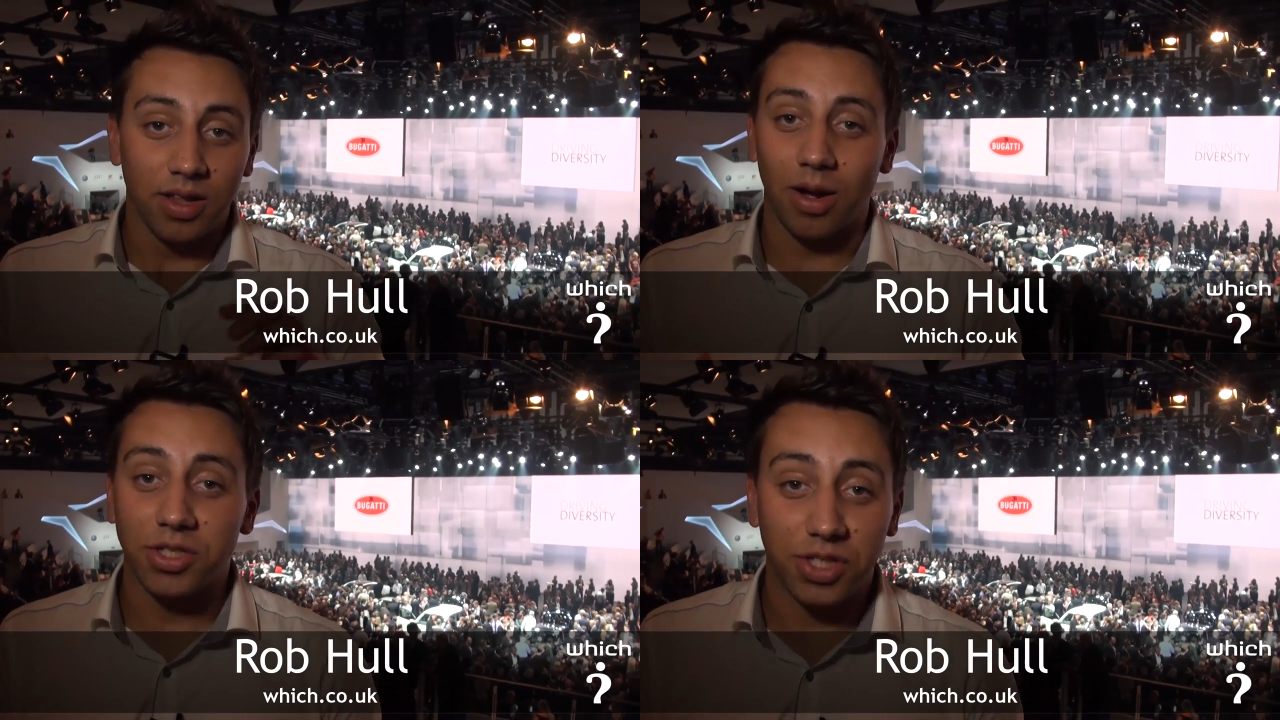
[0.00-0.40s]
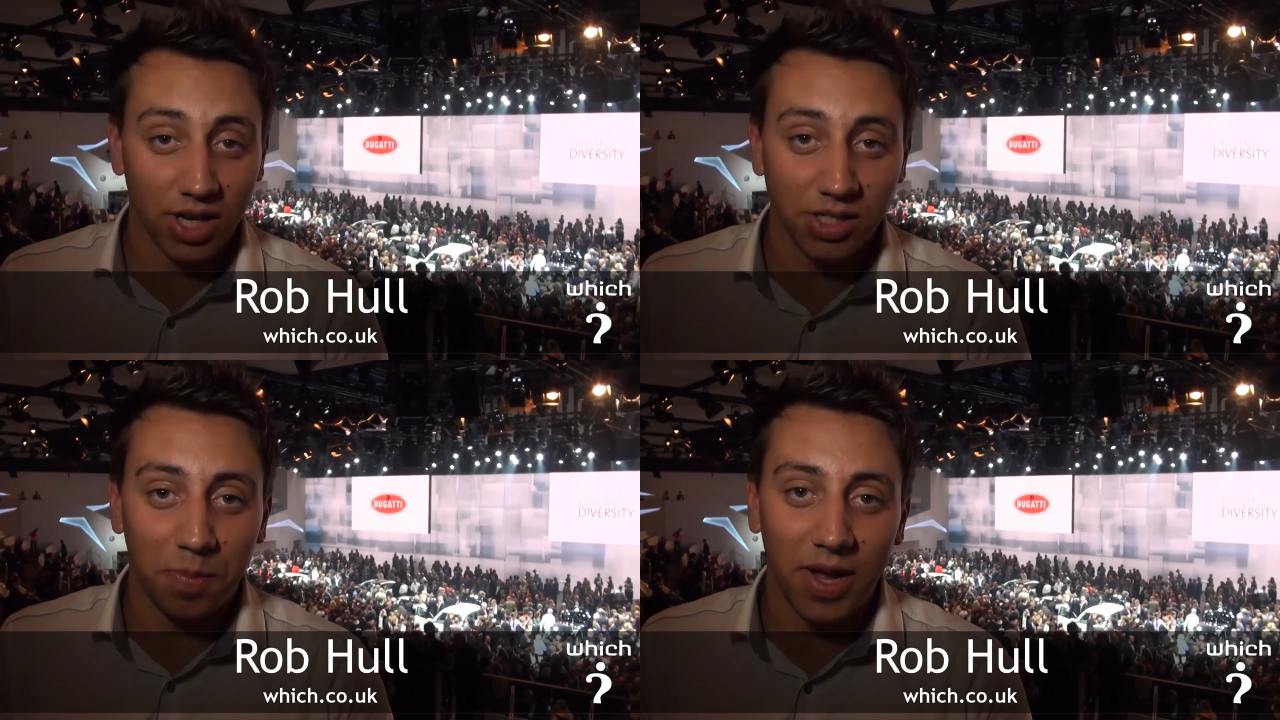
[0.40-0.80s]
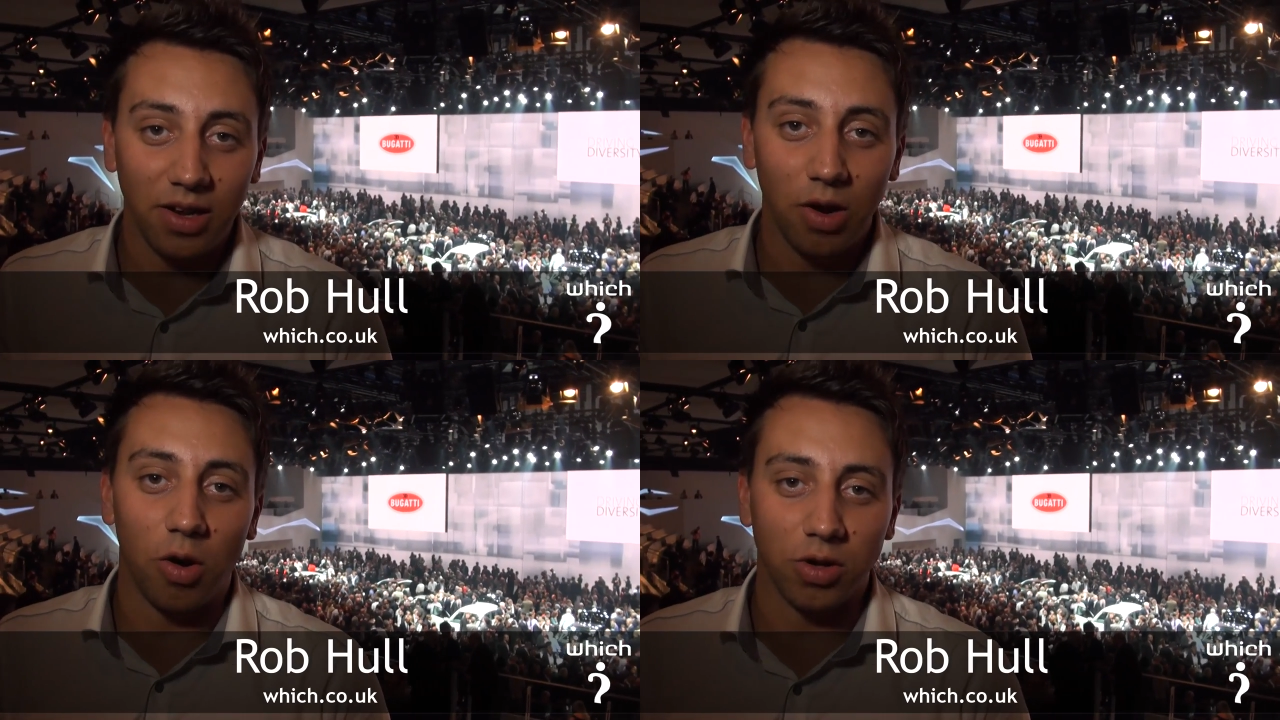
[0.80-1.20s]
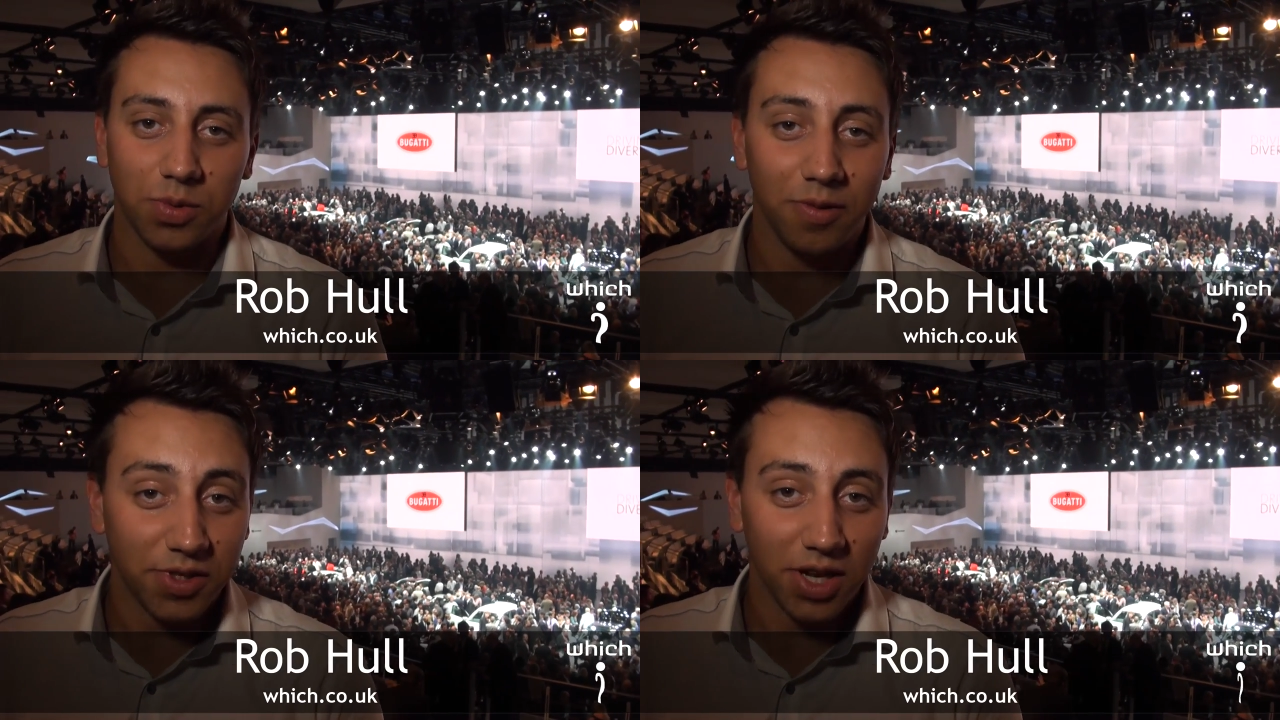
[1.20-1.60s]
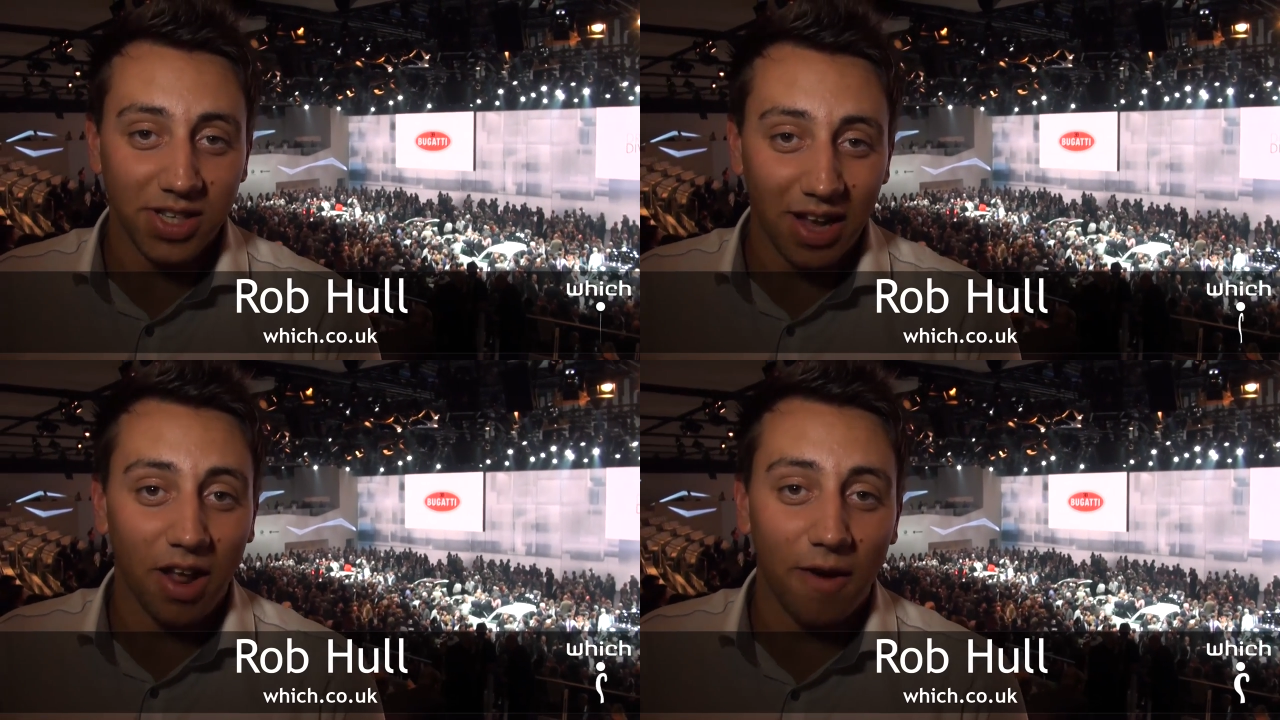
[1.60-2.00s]
Now, it's just been launched, we've
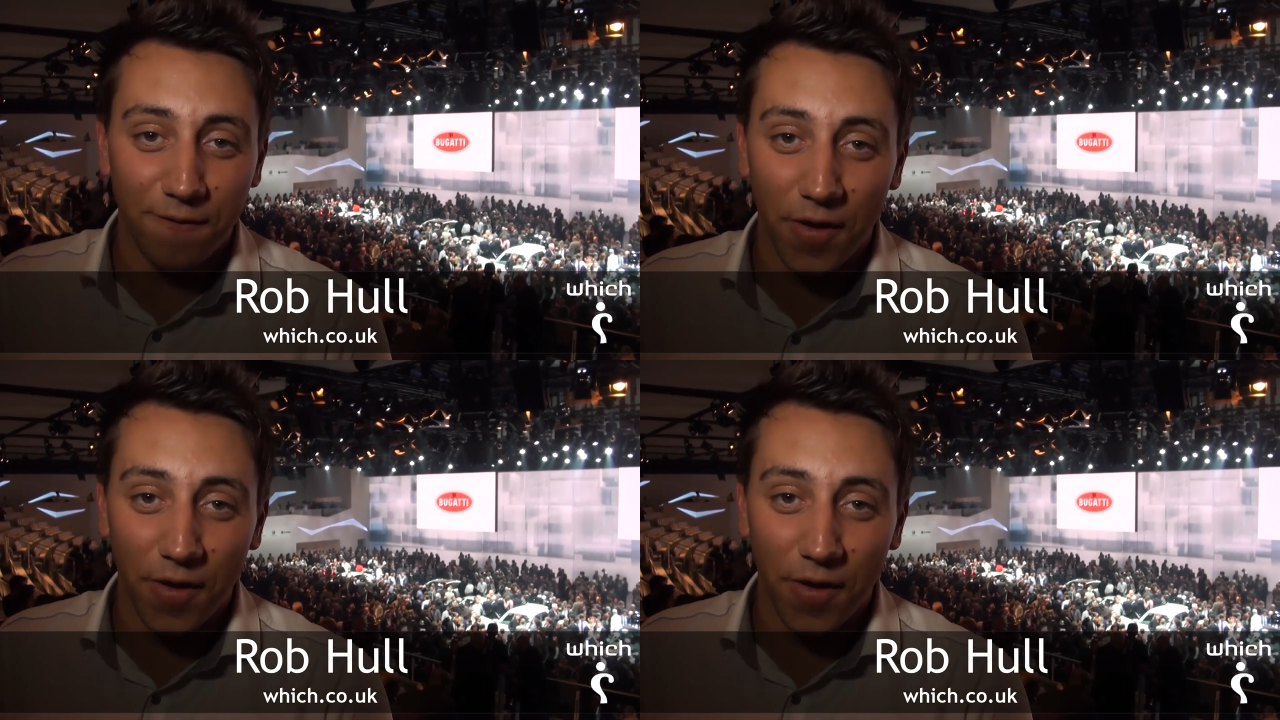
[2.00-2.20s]
just had our